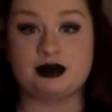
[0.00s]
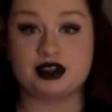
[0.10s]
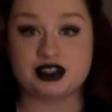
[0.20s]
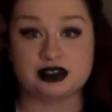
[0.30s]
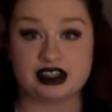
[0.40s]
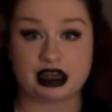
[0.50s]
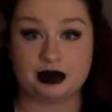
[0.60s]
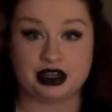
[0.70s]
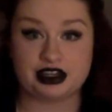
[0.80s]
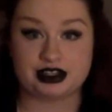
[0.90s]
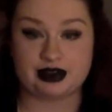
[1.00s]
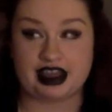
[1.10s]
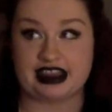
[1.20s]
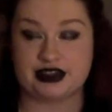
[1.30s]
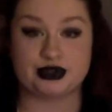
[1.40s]
So today we're going to do
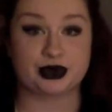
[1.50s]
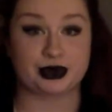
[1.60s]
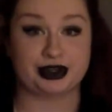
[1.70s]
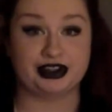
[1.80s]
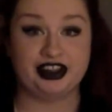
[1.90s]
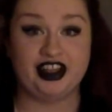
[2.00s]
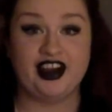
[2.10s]
a tutorial